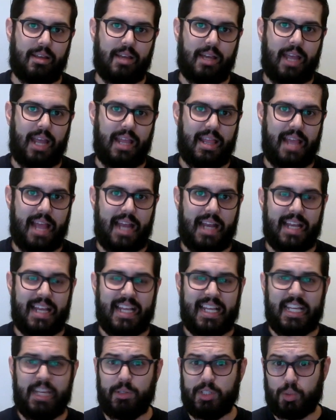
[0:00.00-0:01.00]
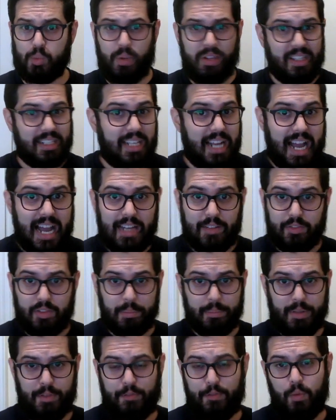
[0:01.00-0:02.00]
And that he was with God
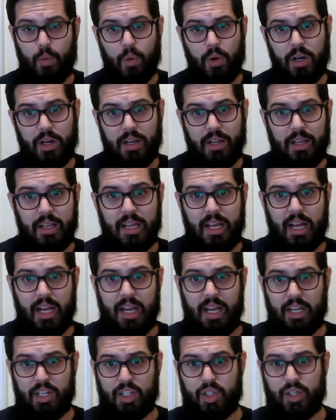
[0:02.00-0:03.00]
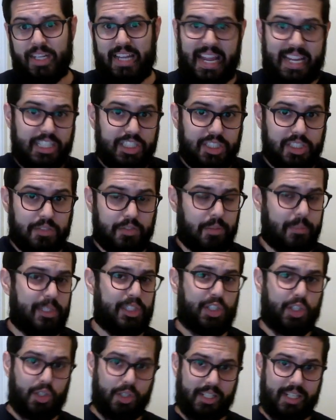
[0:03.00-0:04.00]
from before creation, from
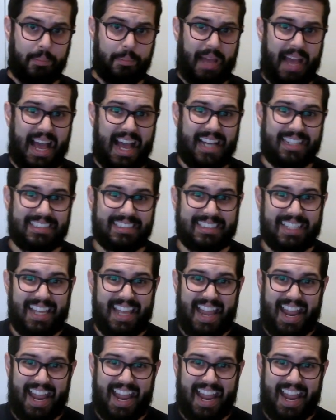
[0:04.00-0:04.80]
eternity past.